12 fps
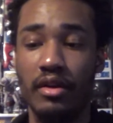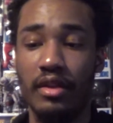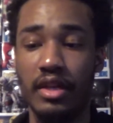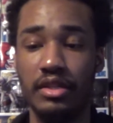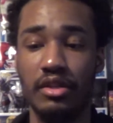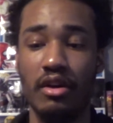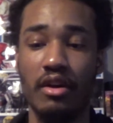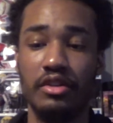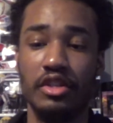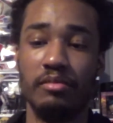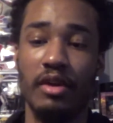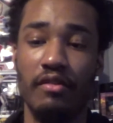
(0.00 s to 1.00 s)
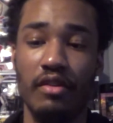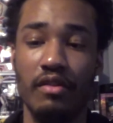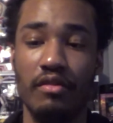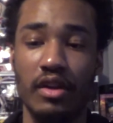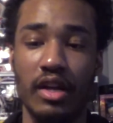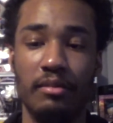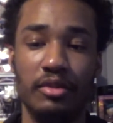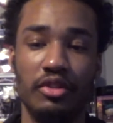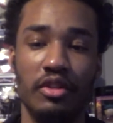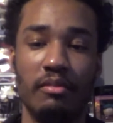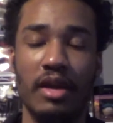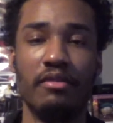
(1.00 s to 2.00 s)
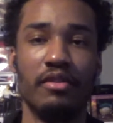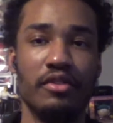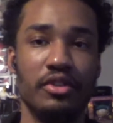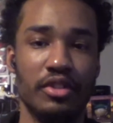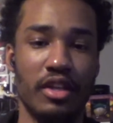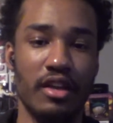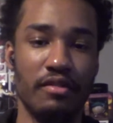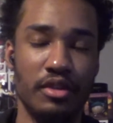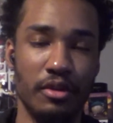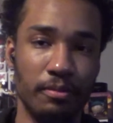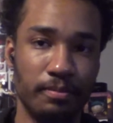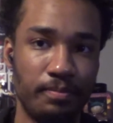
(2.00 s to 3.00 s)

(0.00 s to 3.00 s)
This card is just my favorite, and I'm going to show you the Maverick version I have too.